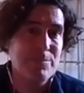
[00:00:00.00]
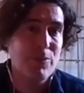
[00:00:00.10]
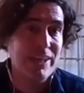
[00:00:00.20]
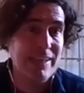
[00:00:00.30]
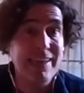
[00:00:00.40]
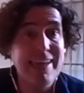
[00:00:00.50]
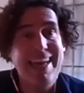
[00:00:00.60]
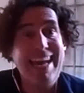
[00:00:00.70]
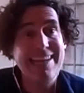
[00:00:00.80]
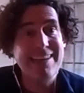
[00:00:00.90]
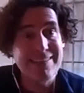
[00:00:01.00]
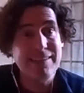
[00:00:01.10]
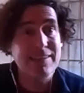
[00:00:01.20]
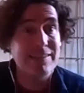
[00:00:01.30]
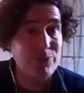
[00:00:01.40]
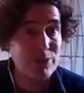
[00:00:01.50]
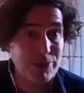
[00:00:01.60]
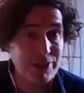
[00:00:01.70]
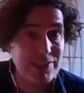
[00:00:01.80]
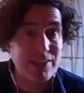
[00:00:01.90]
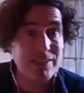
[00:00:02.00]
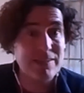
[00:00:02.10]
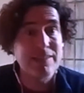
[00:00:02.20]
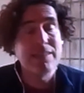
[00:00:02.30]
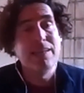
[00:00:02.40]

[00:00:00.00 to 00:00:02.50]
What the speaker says: money added to your money jar.